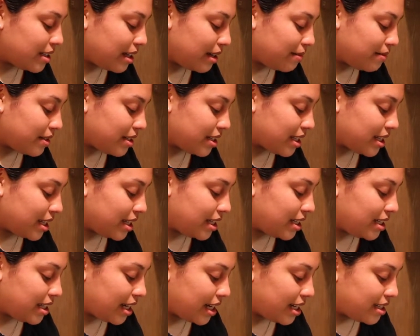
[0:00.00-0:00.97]
I'm just gonna
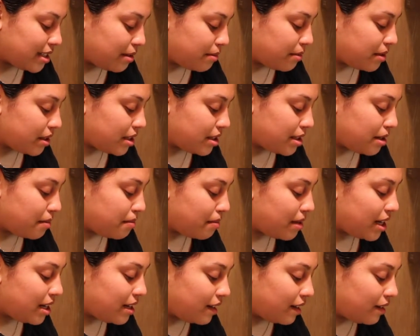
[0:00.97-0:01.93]
dice up the
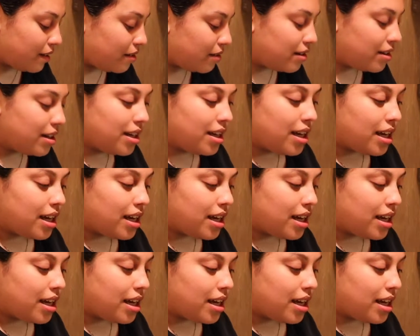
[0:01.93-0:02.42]
tomato